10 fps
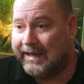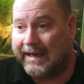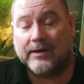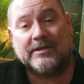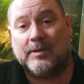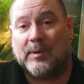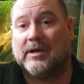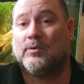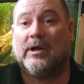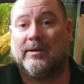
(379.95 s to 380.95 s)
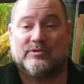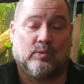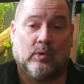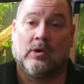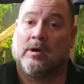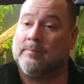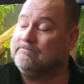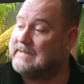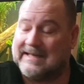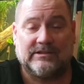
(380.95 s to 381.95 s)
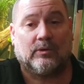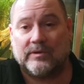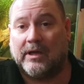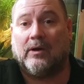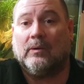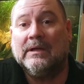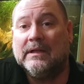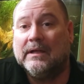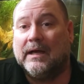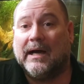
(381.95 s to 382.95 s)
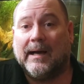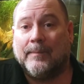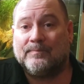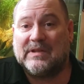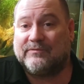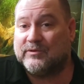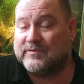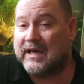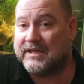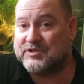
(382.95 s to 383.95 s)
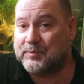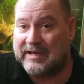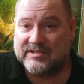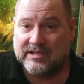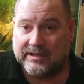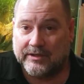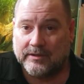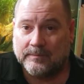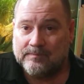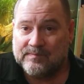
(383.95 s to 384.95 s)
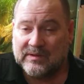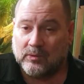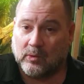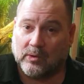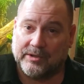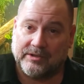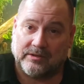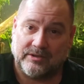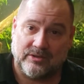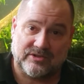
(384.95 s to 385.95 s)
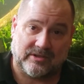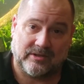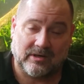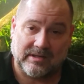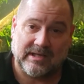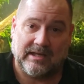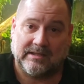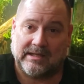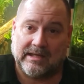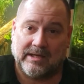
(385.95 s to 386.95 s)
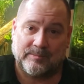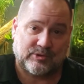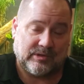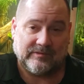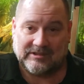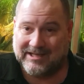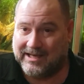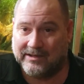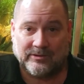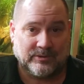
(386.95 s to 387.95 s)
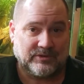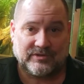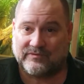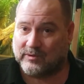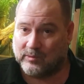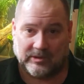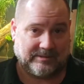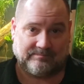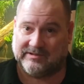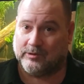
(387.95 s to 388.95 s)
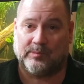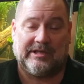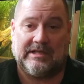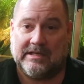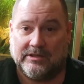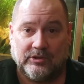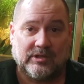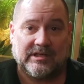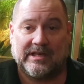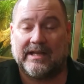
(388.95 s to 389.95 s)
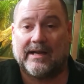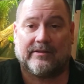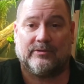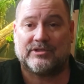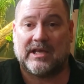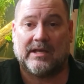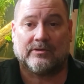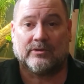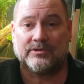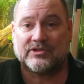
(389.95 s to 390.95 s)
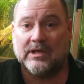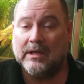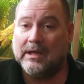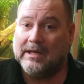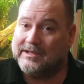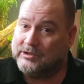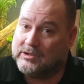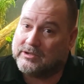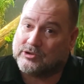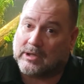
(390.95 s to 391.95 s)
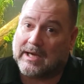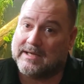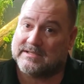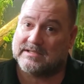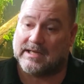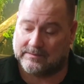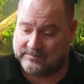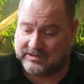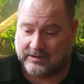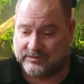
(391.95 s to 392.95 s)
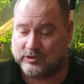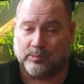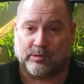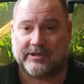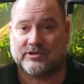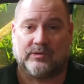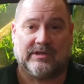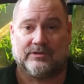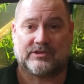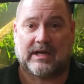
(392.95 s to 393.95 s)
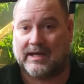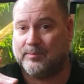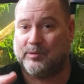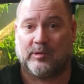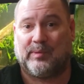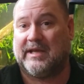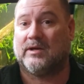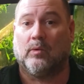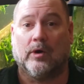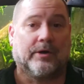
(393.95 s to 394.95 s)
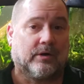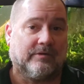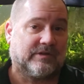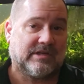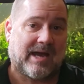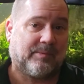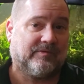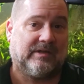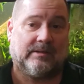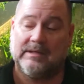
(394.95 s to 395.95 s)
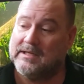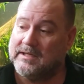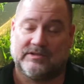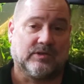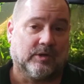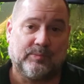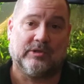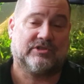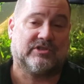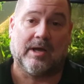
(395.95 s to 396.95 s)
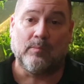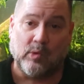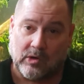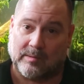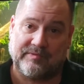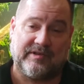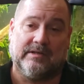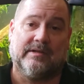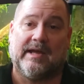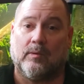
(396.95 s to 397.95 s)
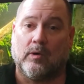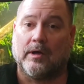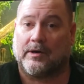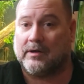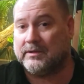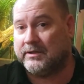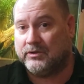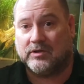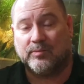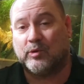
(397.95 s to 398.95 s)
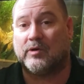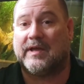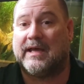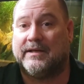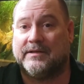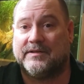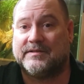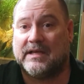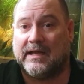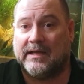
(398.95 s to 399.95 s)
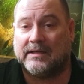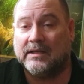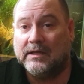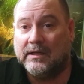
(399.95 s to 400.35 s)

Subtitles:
how to keep our aquariums warm, I don't know. If you've got a space heater, or you're using hurricane lamps or even candles for what little bit of heat you can get out of those candles, you could try setting, 2 bricks on either side and put a pan of water over top of it. It's going to put some warmth into that water, and then you can pour that into the tank.